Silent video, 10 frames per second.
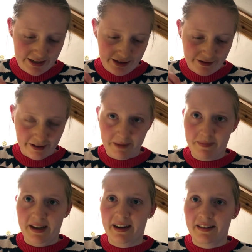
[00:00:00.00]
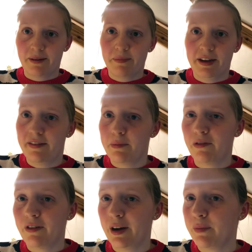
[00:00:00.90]
to keep blending them because I'm
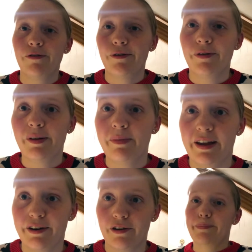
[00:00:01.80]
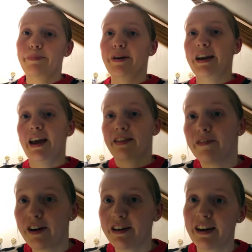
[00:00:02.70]
afraid I'm gonna burn the blender. But at
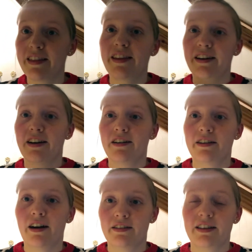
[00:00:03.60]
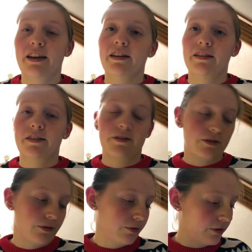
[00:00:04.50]
the very end, they are asking us
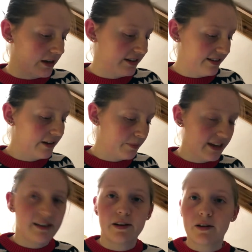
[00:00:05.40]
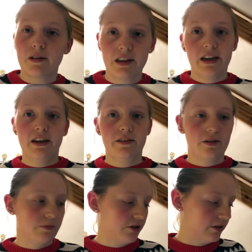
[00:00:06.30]
to stick blend the whole thing.
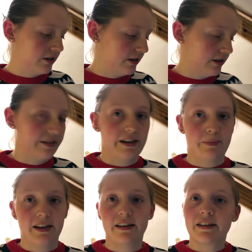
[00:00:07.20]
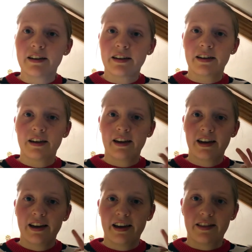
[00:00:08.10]
So I'm just gonna stick blend
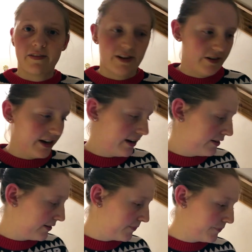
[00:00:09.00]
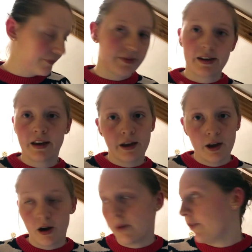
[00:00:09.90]
at the very end. Hope for